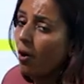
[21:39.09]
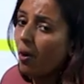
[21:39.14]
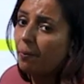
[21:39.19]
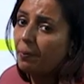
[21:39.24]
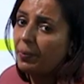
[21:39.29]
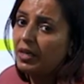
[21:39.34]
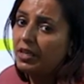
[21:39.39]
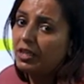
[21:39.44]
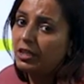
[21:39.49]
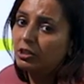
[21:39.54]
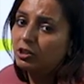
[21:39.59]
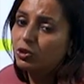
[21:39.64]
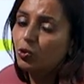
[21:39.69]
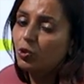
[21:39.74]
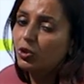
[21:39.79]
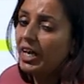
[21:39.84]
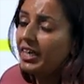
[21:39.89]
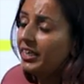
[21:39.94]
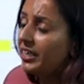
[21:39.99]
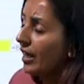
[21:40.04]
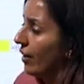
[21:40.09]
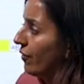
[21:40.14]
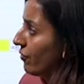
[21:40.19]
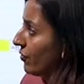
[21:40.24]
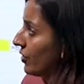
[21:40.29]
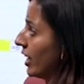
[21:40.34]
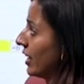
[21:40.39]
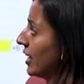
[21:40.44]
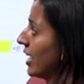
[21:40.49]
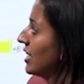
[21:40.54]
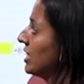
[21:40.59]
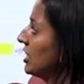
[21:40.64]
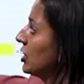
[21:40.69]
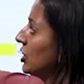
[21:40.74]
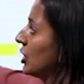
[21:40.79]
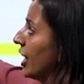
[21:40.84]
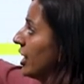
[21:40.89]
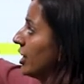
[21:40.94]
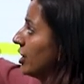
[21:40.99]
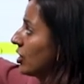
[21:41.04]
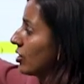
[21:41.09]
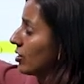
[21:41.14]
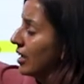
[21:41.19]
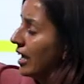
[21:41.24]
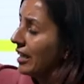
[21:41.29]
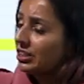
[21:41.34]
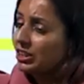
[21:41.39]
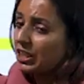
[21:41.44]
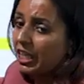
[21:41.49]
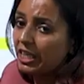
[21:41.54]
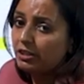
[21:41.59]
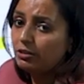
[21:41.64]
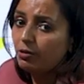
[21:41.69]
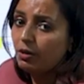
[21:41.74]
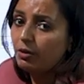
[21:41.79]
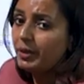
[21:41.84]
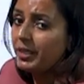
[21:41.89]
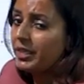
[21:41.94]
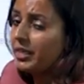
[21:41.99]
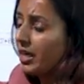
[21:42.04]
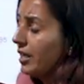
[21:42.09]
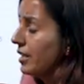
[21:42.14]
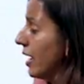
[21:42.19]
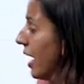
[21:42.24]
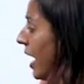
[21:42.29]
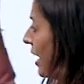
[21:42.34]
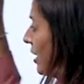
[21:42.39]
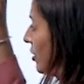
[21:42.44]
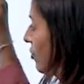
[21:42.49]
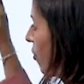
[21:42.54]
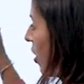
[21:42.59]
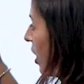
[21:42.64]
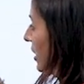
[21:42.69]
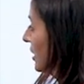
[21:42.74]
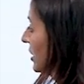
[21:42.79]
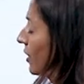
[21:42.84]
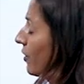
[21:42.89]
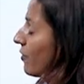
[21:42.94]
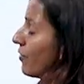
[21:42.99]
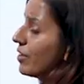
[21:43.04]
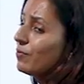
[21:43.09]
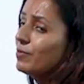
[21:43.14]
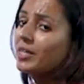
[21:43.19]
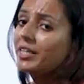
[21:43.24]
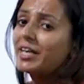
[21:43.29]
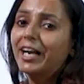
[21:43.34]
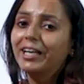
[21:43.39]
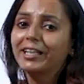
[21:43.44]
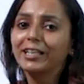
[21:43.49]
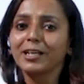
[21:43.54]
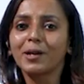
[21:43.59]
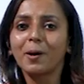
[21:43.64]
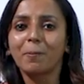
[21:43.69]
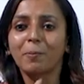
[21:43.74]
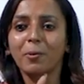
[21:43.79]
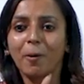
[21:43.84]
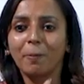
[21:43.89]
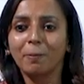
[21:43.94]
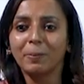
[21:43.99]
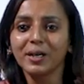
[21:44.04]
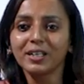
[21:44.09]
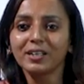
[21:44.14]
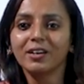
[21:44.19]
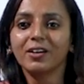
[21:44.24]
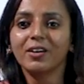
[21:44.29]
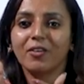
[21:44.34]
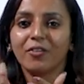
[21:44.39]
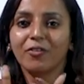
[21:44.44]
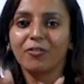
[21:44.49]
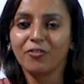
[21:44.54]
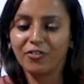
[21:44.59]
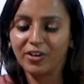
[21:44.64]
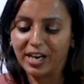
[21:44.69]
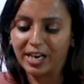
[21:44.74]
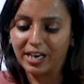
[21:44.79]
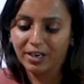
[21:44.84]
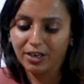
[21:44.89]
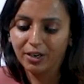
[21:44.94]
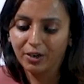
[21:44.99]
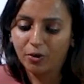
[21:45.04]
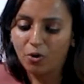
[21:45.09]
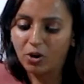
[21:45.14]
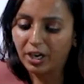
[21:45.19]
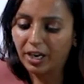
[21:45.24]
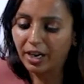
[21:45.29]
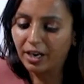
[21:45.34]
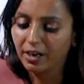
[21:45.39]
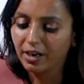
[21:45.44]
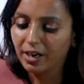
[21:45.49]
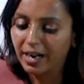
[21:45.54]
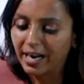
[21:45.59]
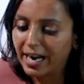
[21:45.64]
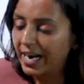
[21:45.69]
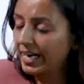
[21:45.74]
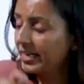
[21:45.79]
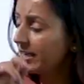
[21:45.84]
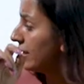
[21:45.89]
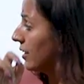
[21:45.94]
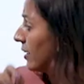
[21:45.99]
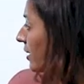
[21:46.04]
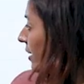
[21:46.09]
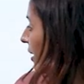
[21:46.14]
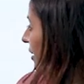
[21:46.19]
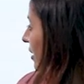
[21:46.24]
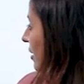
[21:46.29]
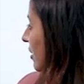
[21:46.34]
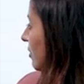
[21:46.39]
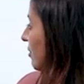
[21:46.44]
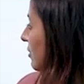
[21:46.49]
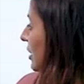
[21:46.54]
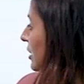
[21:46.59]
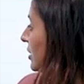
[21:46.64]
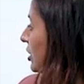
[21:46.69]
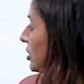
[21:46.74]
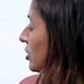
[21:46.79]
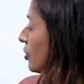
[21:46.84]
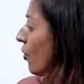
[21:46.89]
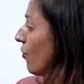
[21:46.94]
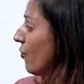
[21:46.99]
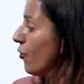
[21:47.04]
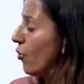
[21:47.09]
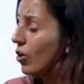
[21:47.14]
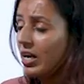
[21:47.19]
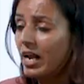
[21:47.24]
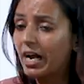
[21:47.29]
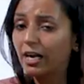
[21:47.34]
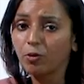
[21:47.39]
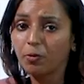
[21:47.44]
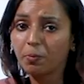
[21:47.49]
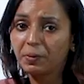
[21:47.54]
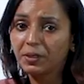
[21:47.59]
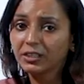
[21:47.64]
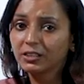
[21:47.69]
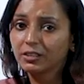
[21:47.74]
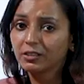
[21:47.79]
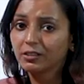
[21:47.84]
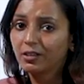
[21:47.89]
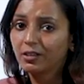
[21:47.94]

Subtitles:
properly so that if there is any change, that change will be done and the answer will be get in a proper way. Okay. Enter. This is your 4 lakh rupees.